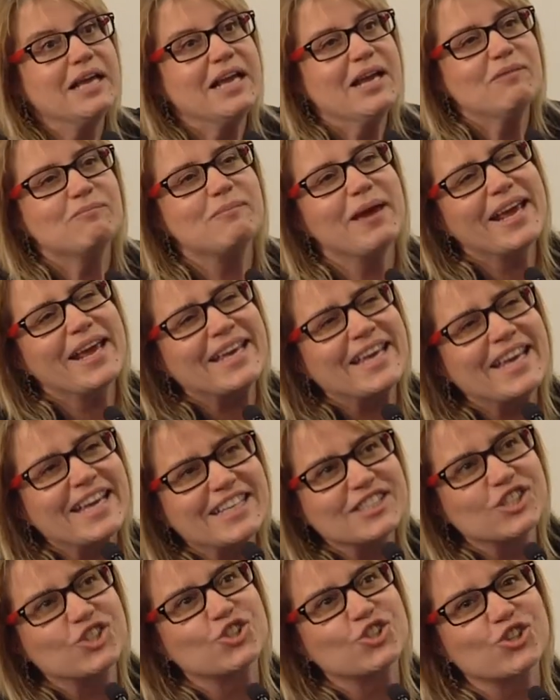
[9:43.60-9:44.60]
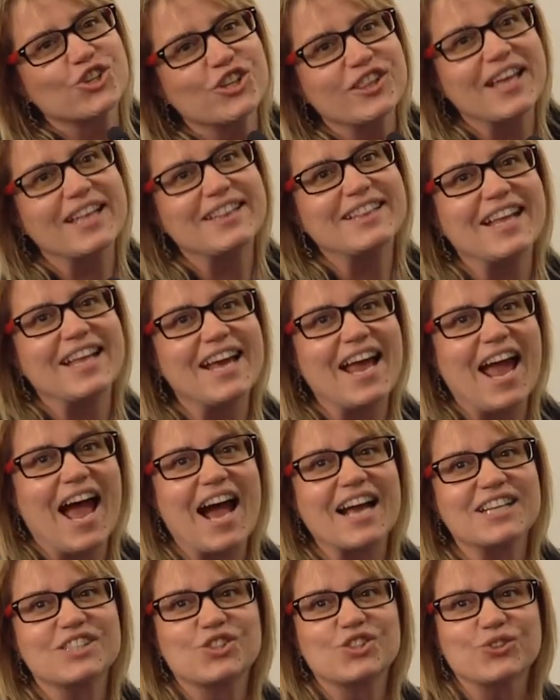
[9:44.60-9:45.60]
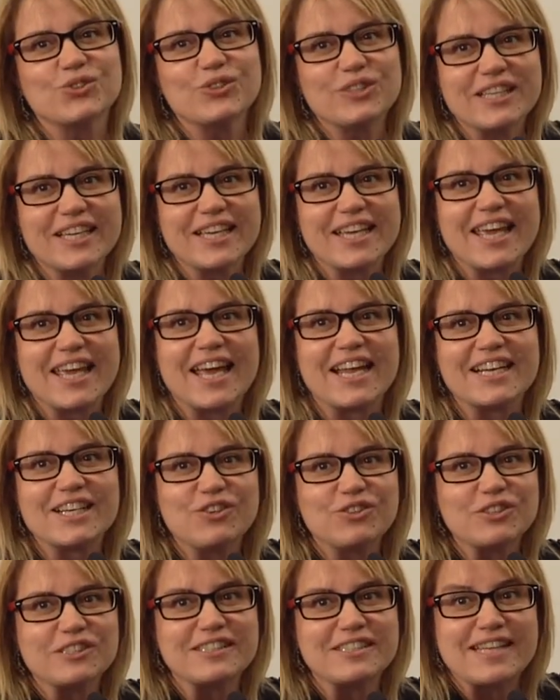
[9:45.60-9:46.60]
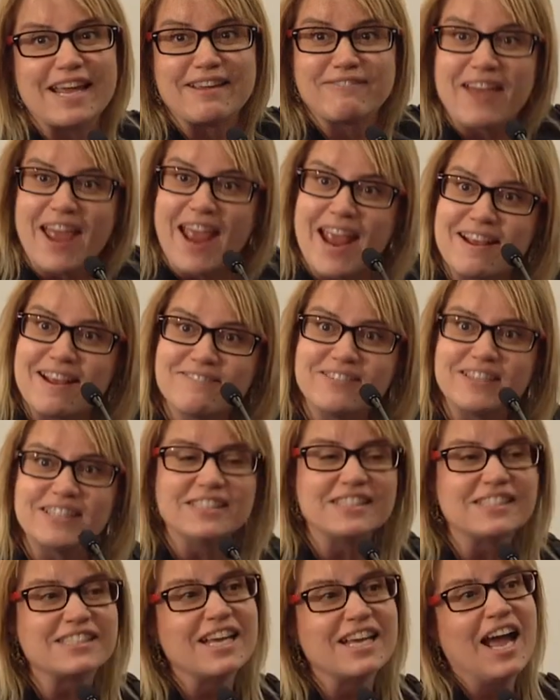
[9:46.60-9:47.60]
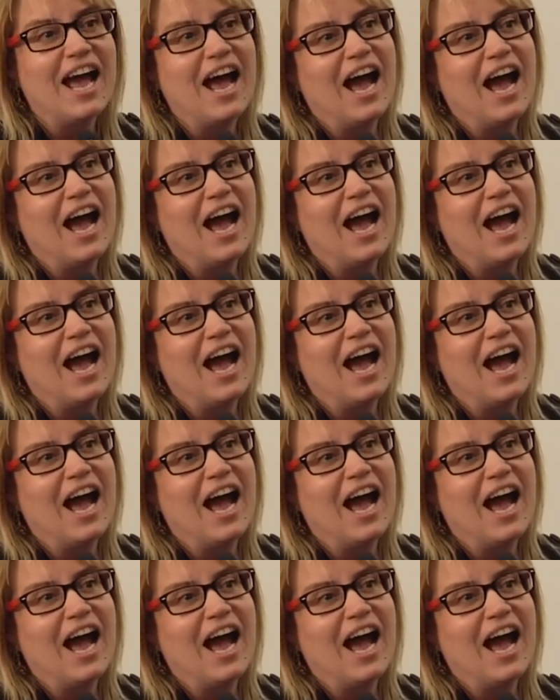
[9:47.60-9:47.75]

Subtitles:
making sure that they actually can go to safe havens,